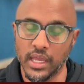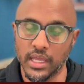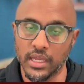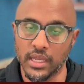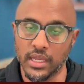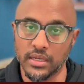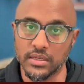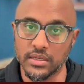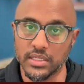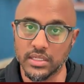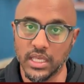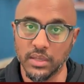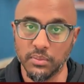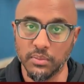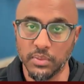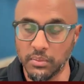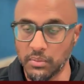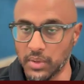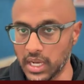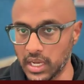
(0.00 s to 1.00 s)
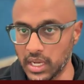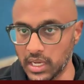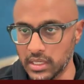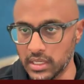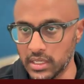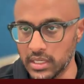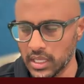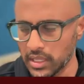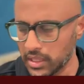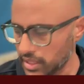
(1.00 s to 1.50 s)
And keep in
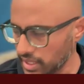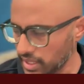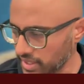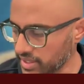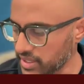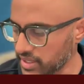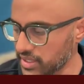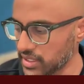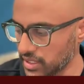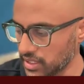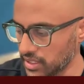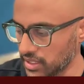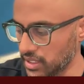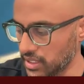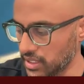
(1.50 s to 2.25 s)
mind, I think